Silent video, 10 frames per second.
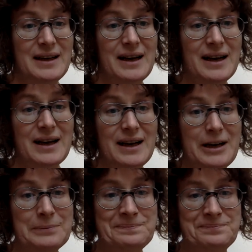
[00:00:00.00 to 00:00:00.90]

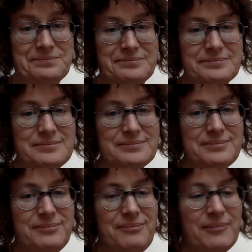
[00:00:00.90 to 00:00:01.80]

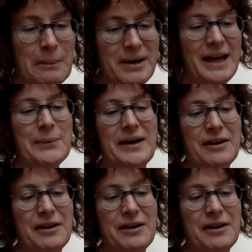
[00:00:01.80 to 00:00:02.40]
But anyway,